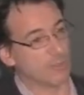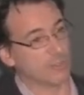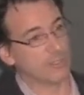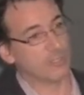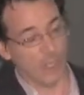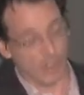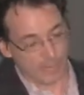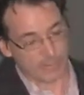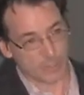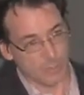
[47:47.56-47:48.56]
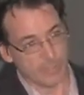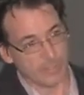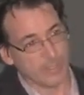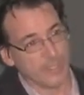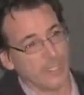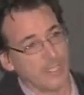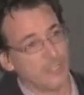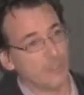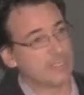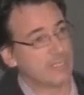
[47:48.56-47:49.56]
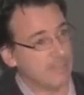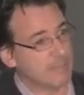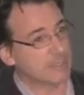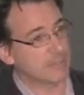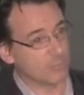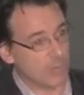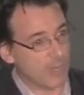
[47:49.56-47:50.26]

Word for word: movements, joints as a robot or as a human.